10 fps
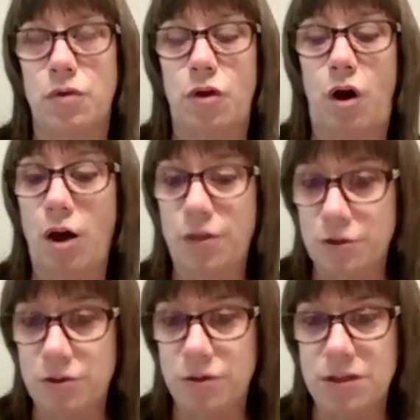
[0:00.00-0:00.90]
the
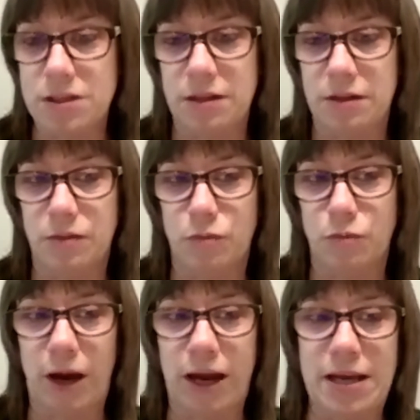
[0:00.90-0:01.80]
author's
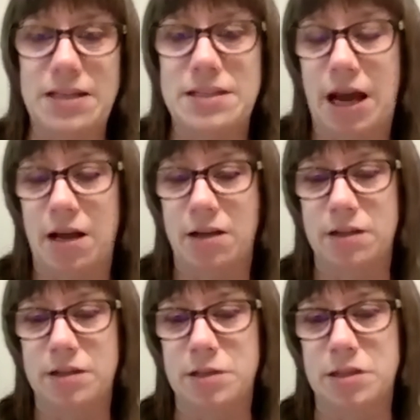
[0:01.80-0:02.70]
writing style
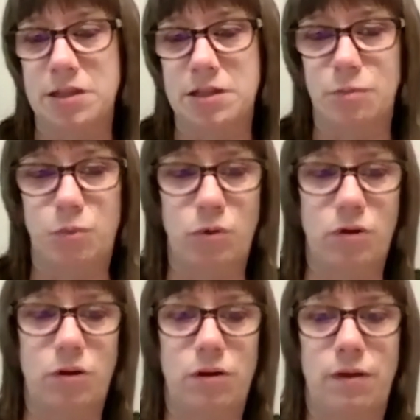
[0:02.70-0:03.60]
is
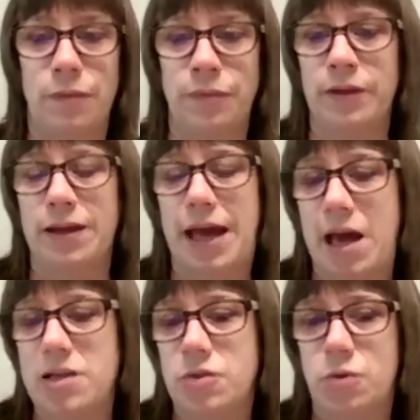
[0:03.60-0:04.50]
more
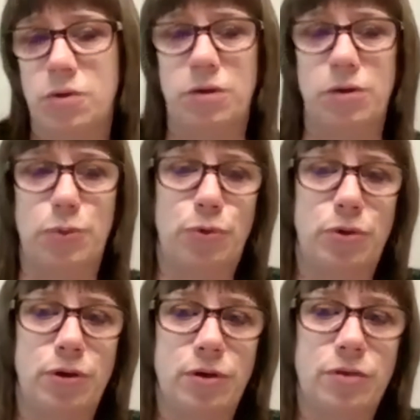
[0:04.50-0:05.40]
casual or
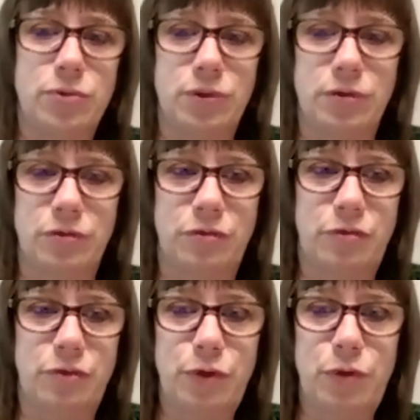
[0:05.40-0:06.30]
more sort of
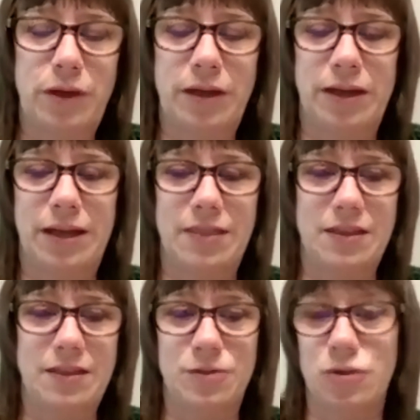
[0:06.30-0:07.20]
fluid
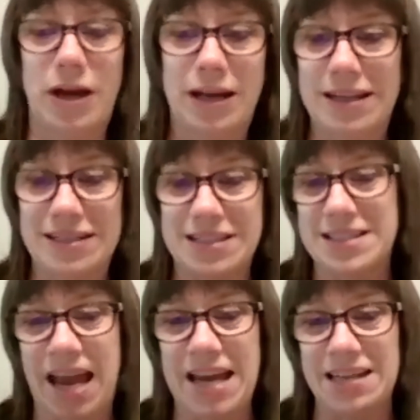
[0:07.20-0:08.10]
that they're trying to
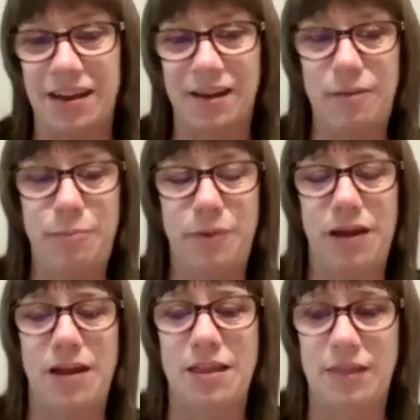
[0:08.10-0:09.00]
tighten up.
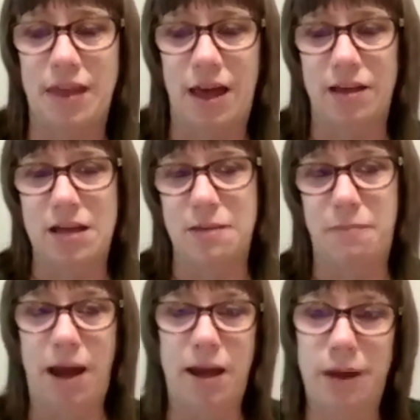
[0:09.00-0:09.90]
That, in
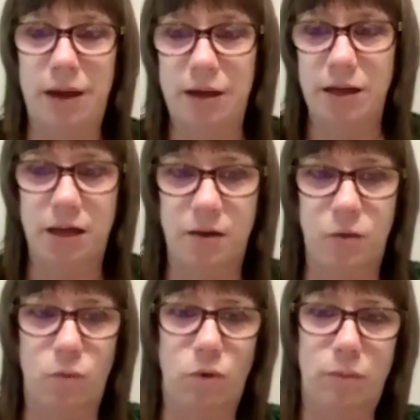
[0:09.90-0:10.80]
my
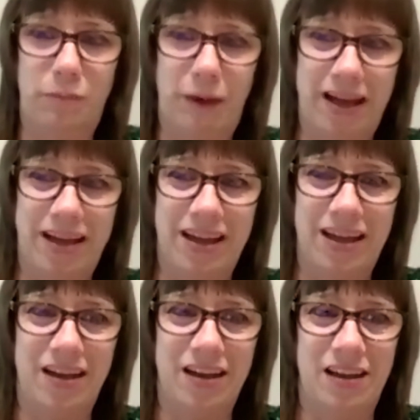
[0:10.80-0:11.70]
opinion, would make
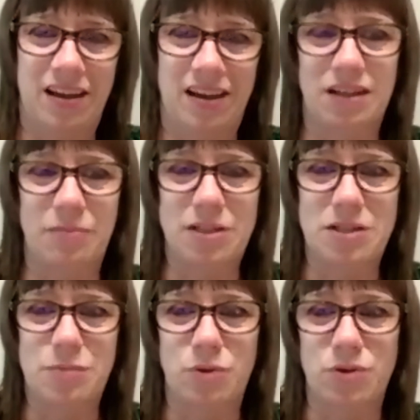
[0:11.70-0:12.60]
it a
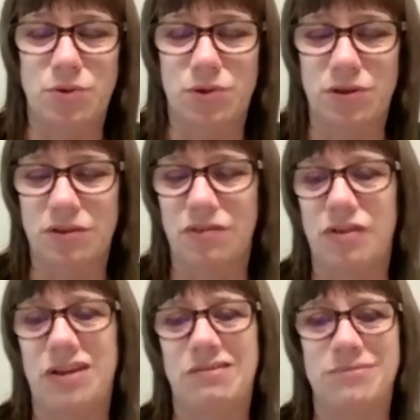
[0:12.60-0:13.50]
much more sort
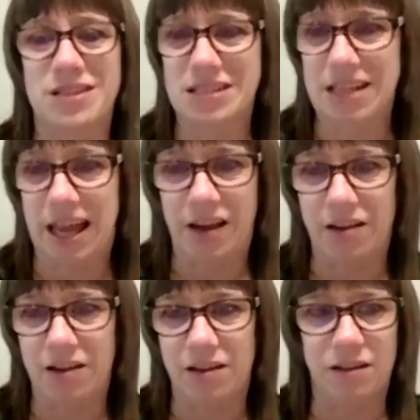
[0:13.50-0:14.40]
of
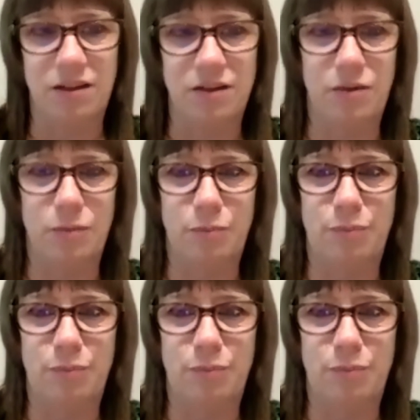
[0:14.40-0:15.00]
stale